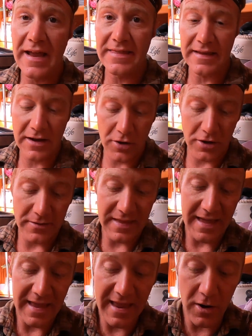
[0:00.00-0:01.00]
I think I heard
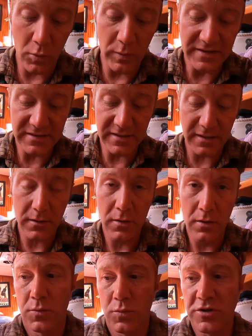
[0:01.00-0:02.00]
that air whistling,
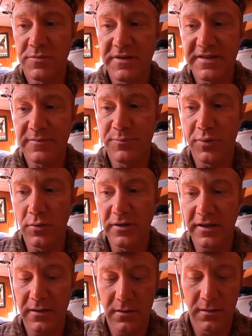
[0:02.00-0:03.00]
which means it's
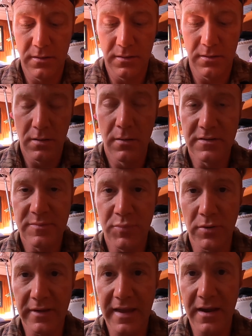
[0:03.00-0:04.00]
pulling
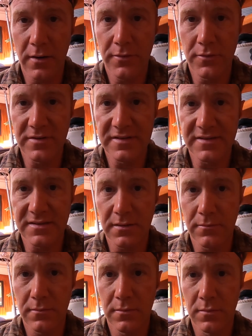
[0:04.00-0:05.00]
air through the
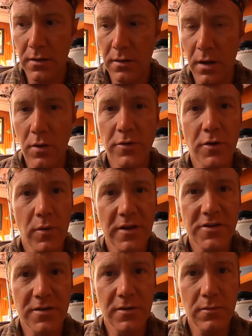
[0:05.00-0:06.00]
system. Oh, you know what I
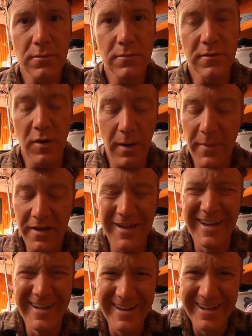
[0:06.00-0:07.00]
should do? No, I'm not
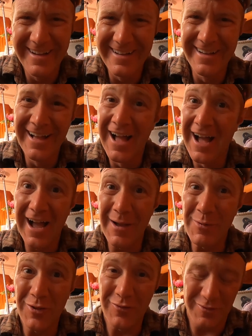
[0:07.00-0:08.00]
gonna.
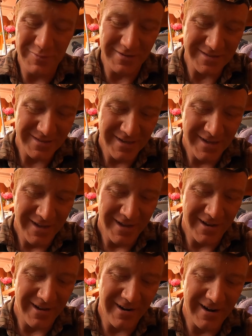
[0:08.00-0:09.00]
I'm all over the place.
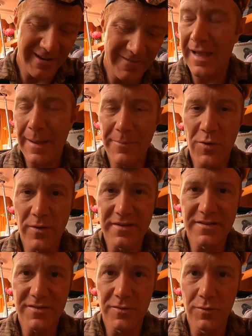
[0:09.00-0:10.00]
All right, I'm
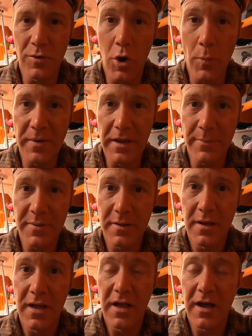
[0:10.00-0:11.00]
going to open up
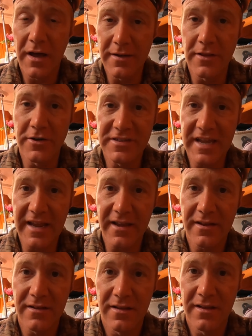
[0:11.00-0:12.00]
another tank,
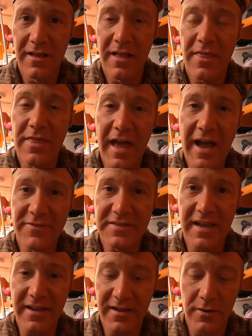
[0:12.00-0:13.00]
the aft
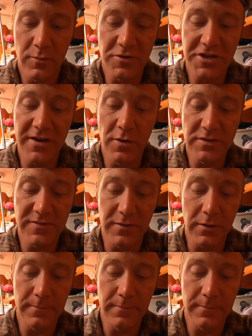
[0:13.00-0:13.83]
tank, which I know is full.